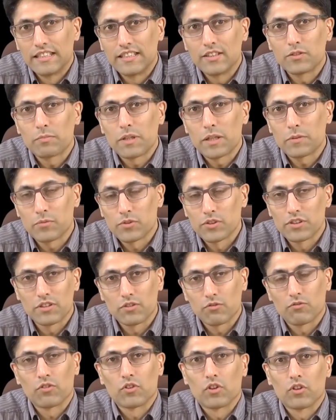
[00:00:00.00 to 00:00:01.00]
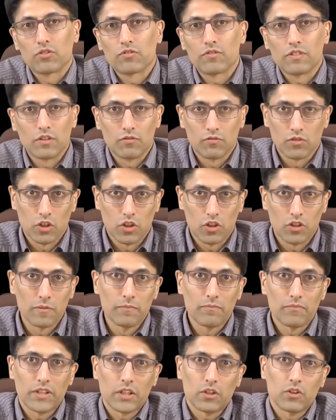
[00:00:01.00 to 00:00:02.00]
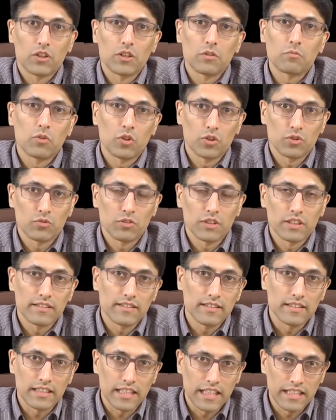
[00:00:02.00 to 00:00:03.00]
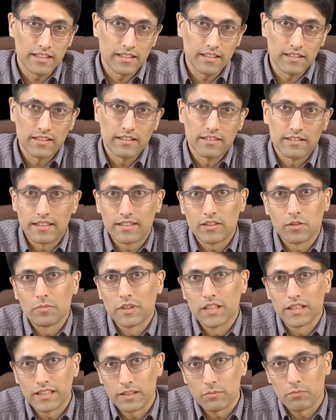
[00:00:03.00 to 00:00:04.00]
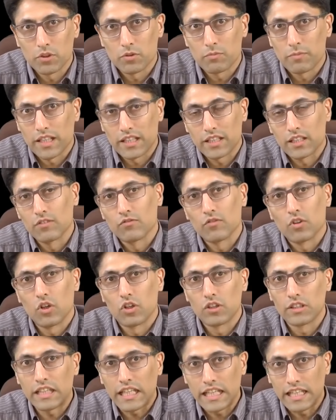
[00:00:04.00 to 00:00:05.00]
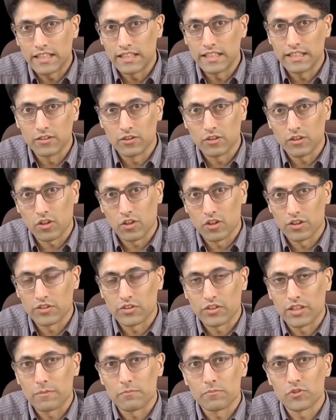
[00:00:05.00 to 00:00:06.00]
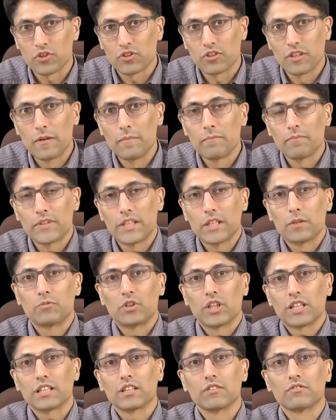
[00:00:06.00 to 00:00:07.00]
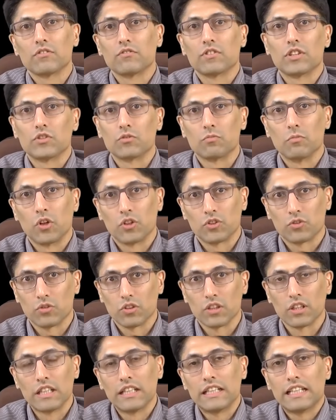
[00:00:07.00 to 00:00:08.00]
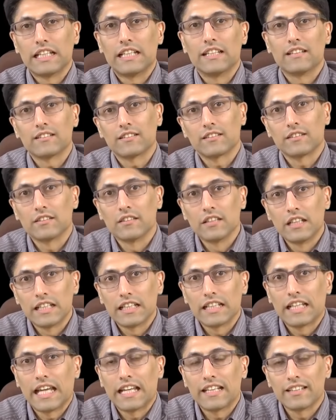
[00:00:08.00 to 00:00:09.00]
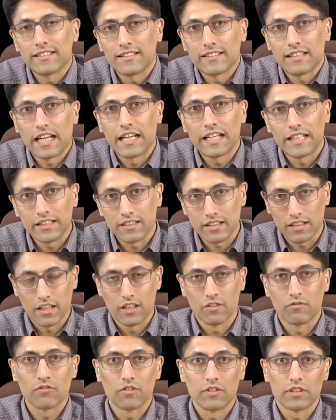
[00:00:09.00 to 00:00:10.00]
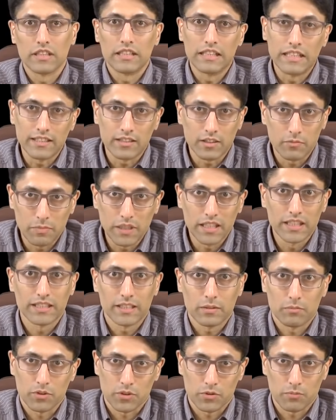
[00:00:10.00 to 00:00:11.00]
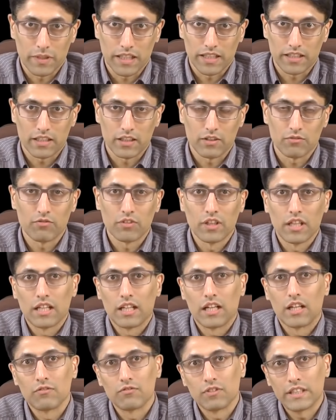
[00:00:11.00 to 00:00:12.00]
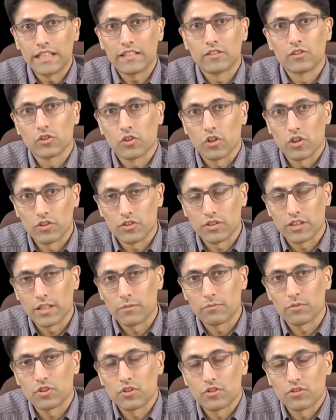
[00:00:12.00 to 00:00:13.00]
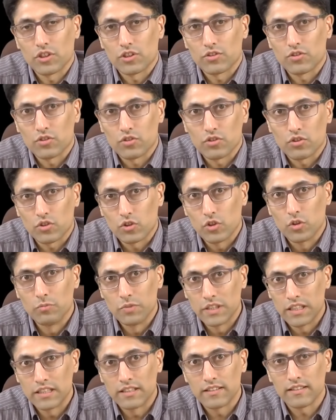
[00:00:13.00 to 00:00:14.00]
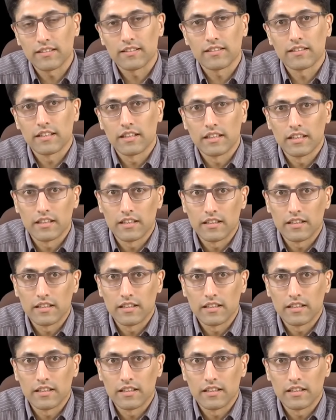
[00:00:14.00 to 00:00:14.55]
This paper is the philosophy of law. The current module is entitled Disability Perspective on Key Legal Concepts. The objective of this module is to gain sight of the disability perspective of legal concepts such as humanness,